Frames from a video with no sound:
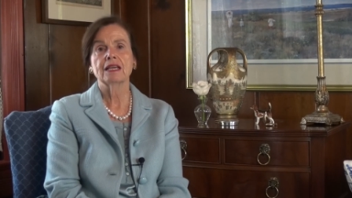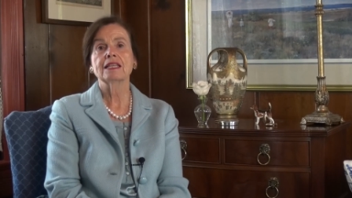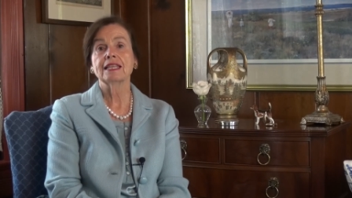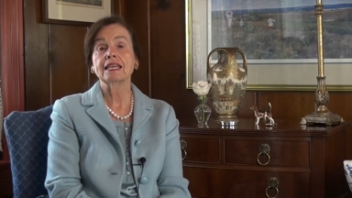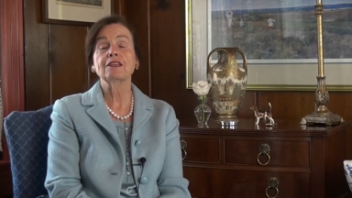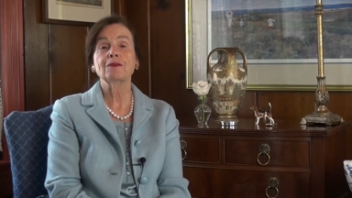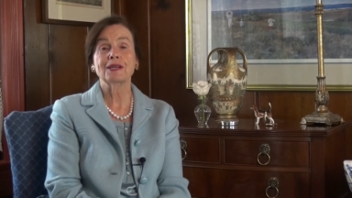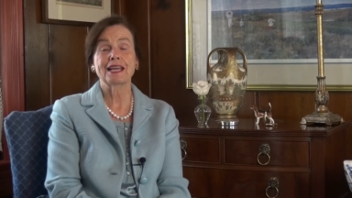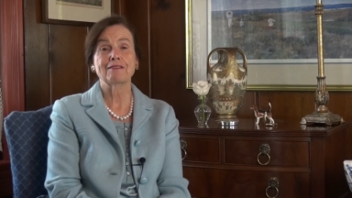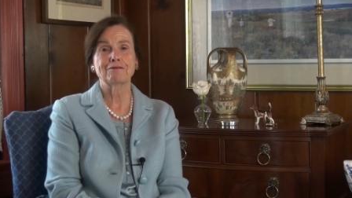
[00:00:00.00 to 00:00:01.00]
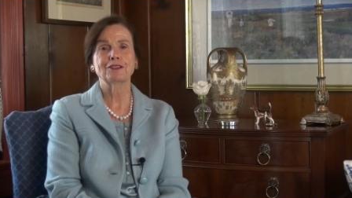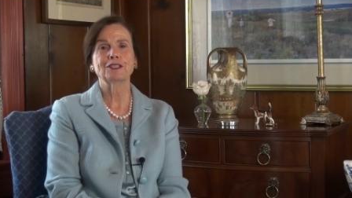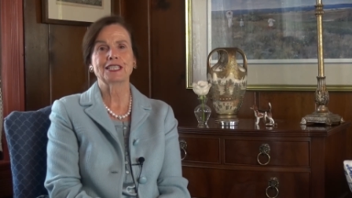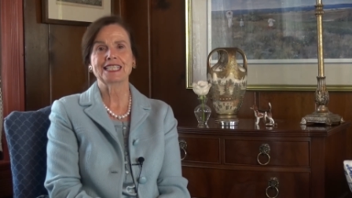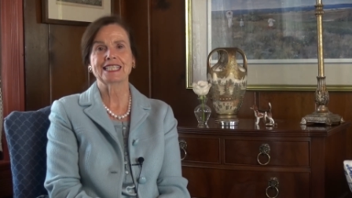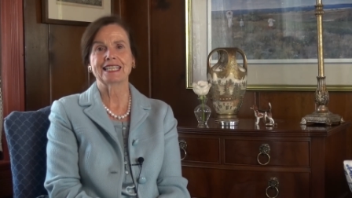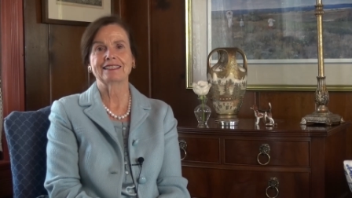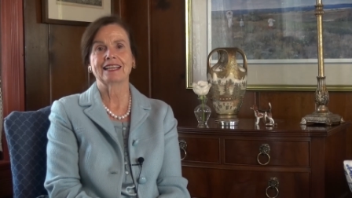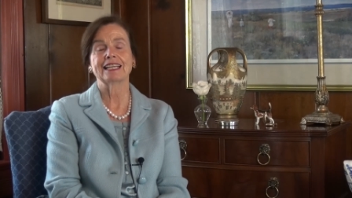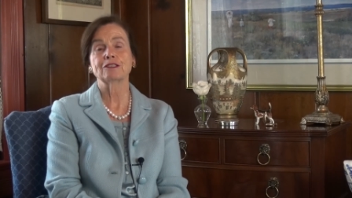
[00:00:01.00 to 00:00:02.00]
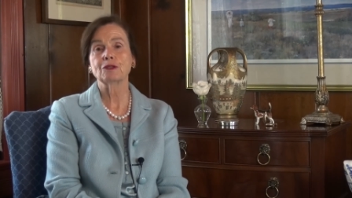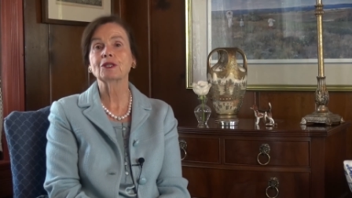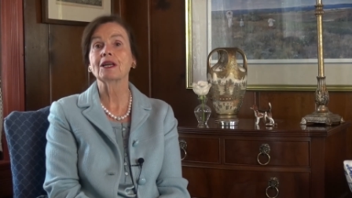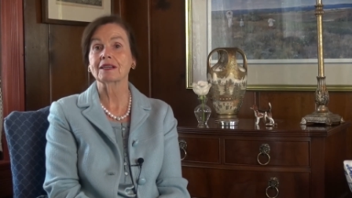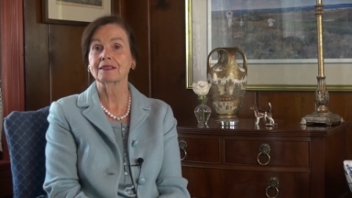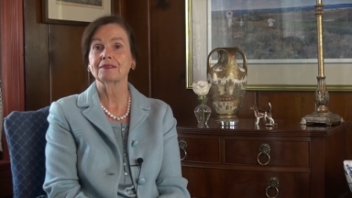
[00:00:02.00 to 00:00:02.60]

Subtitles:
Thank you again for listening, and good luck.